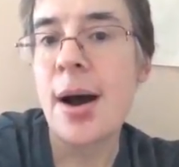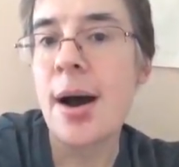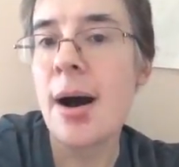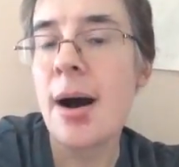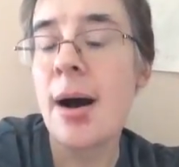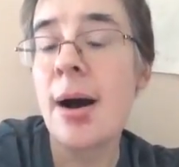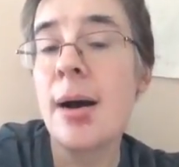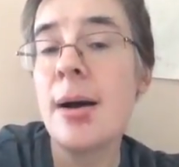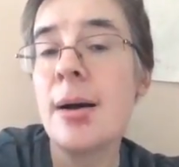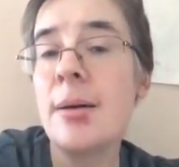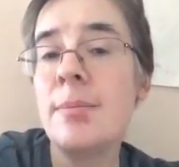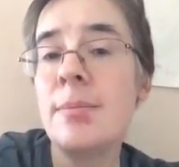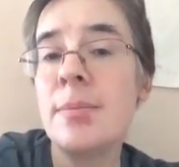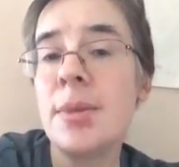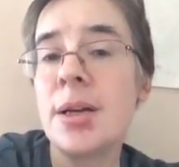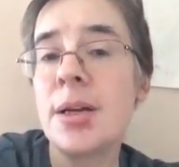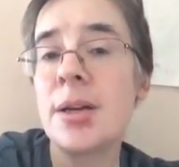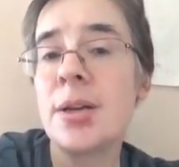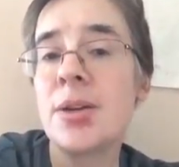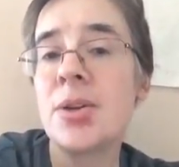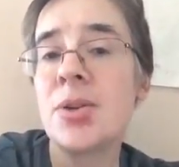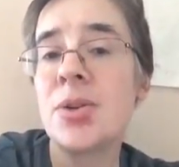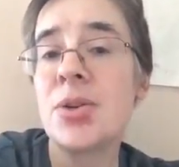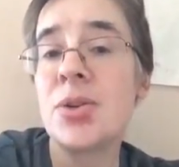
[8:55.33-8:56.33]
I'm
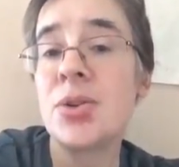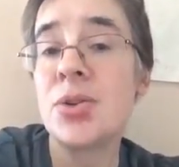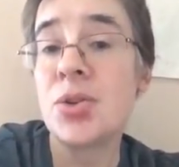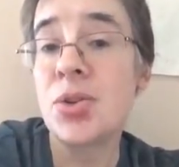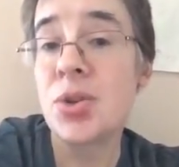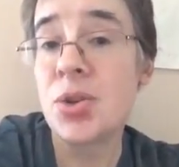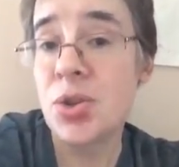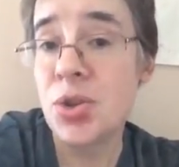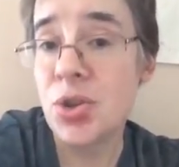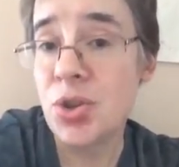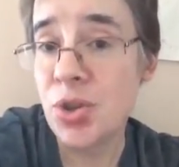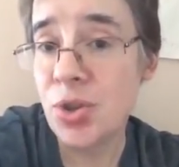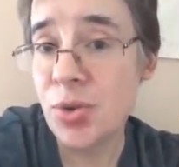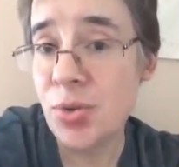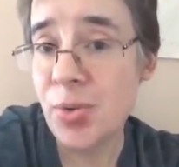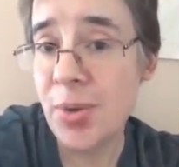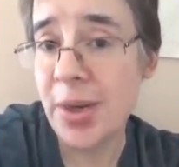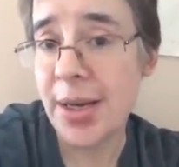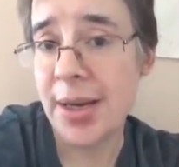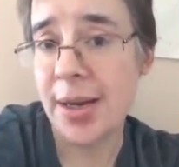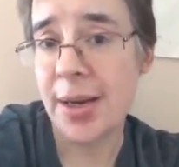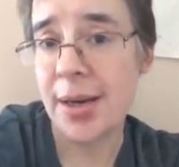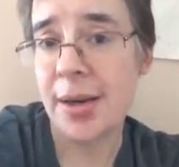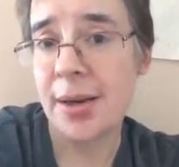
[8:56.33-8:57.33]

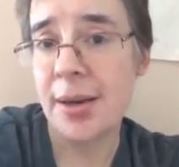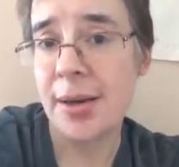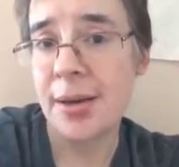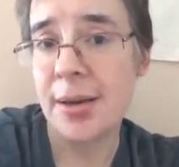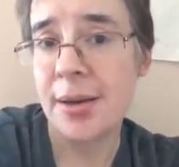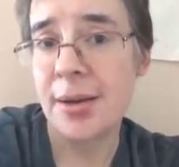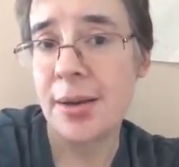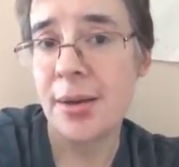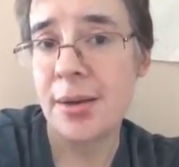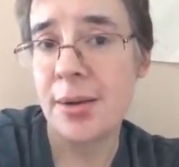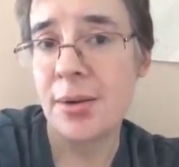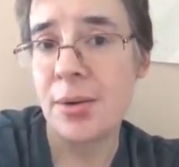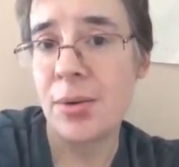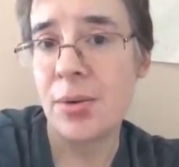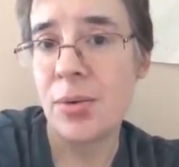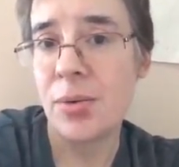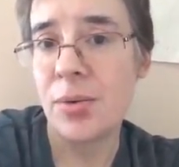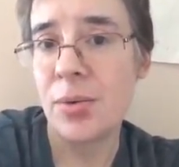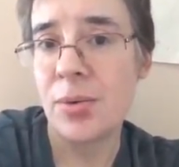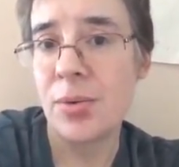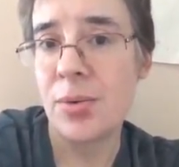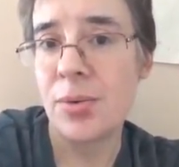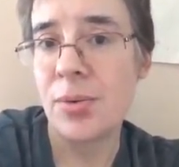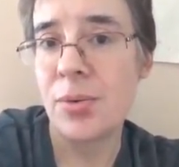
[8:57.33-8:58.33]
doing
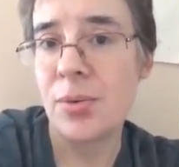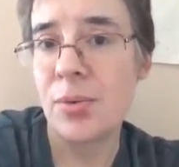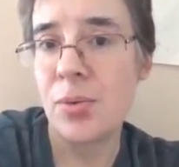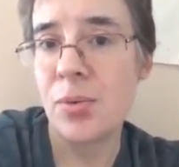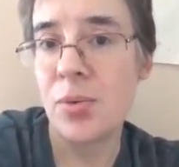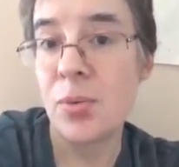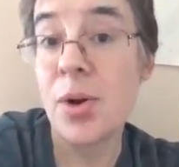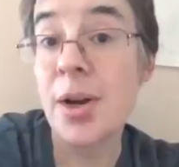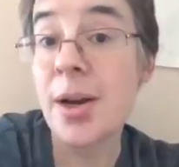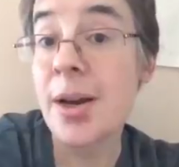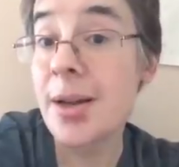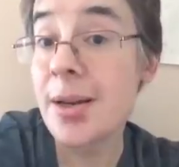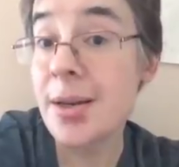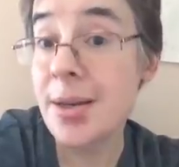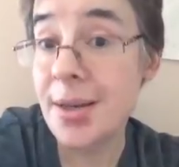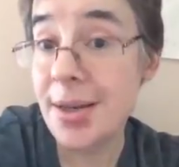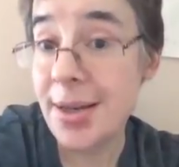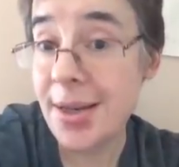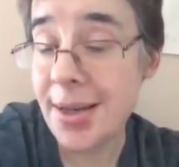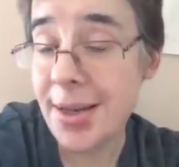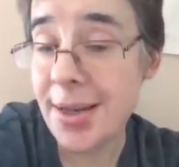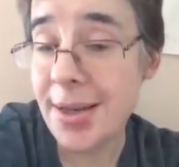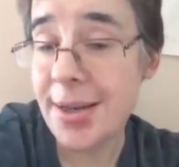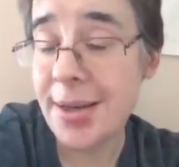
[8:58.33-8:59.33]
what I
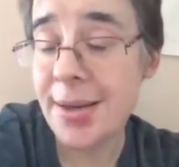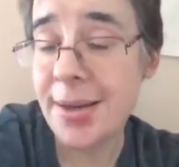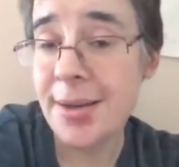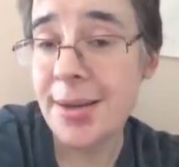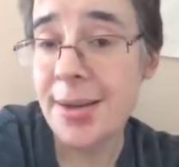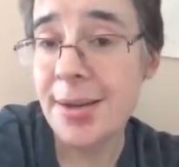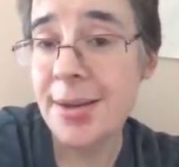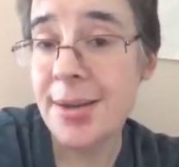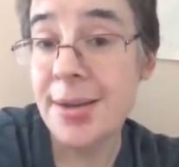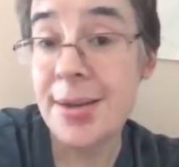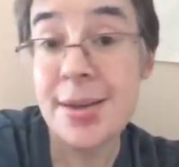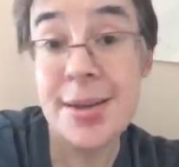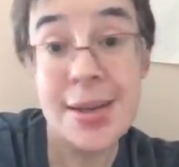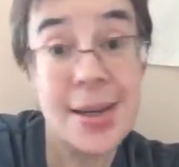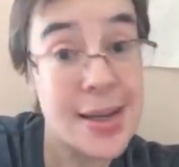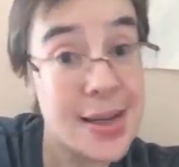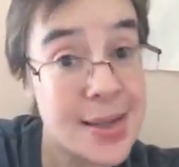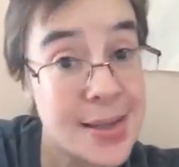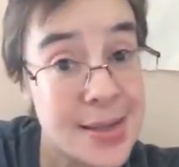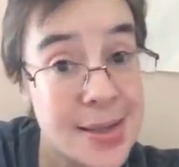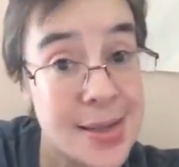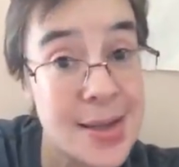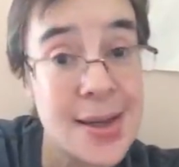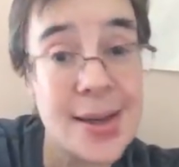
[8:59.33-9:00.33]
need to
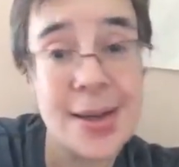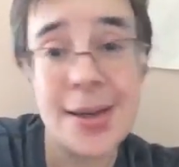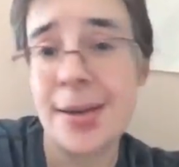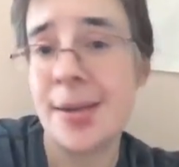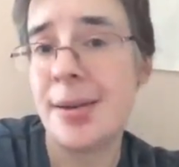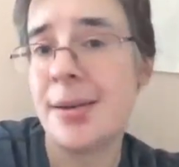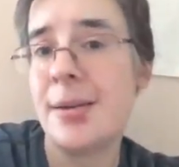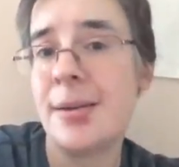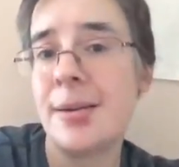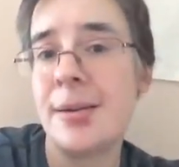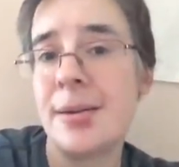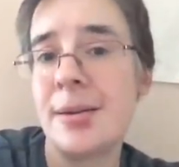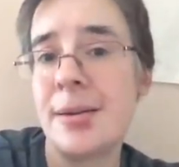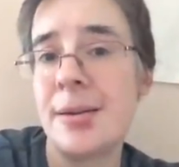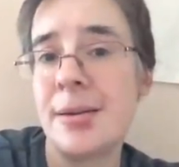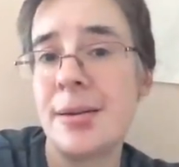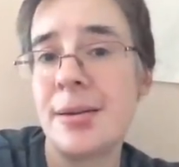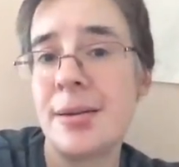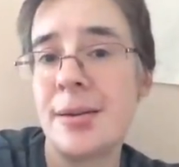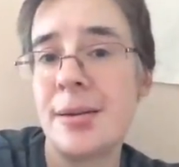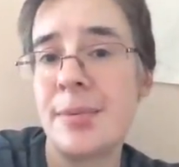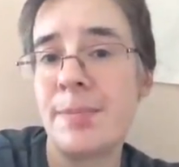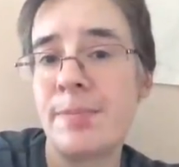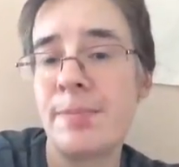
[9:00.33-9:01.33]
get done.
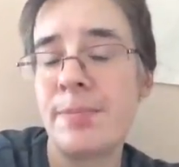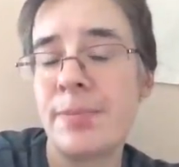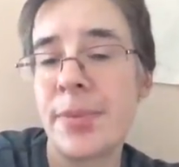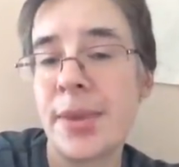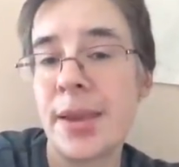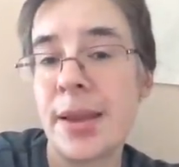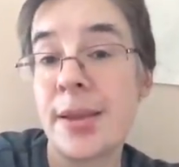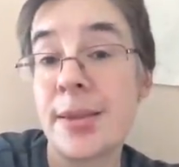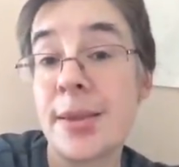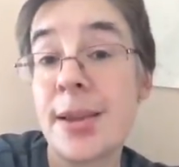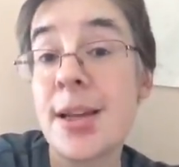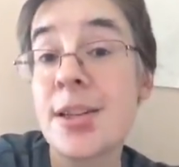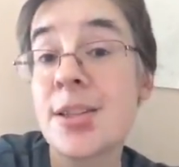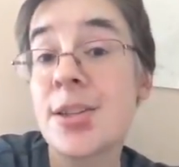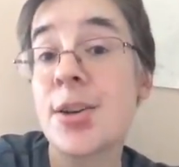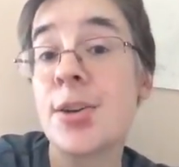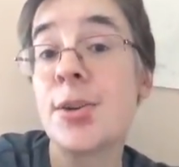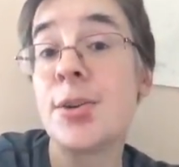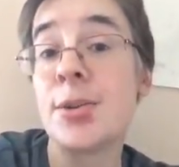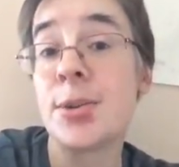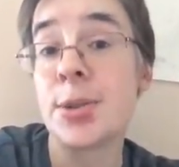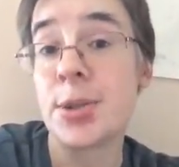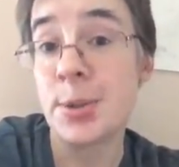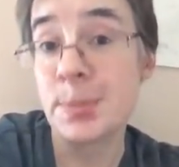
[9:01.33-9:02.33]
That's
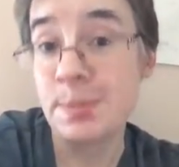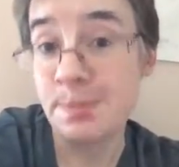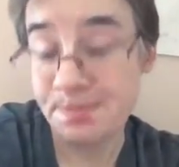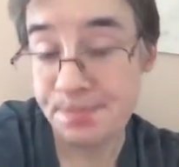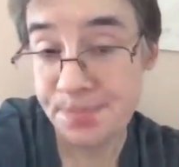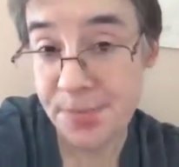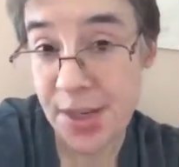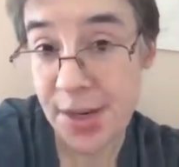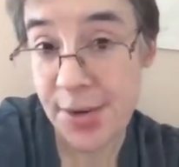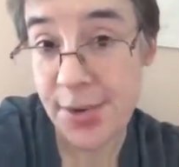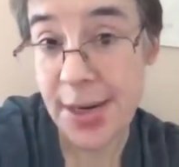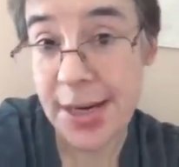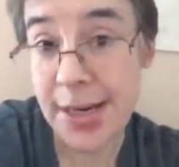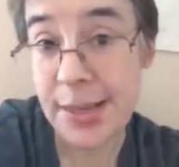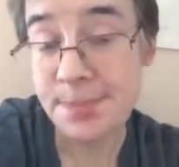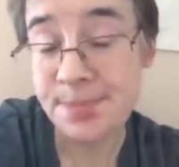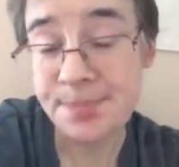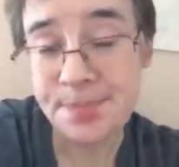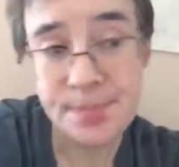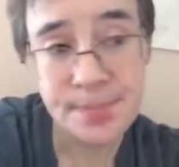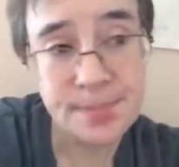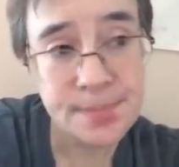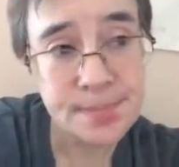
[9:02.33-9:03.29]
gold, all right?